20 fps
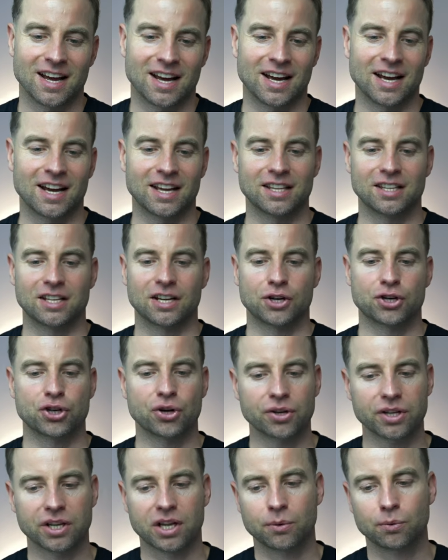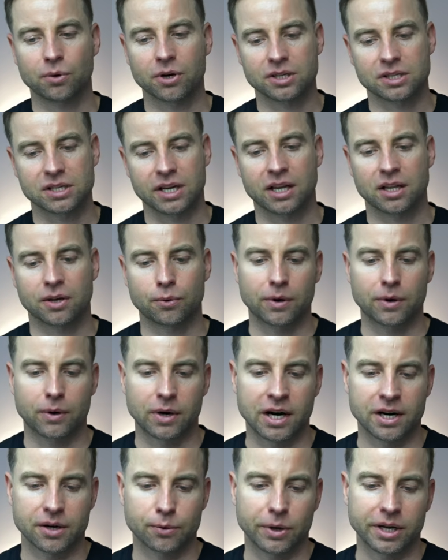And short keywords
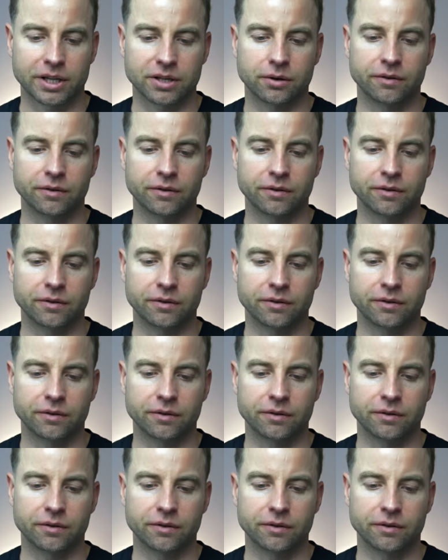are quite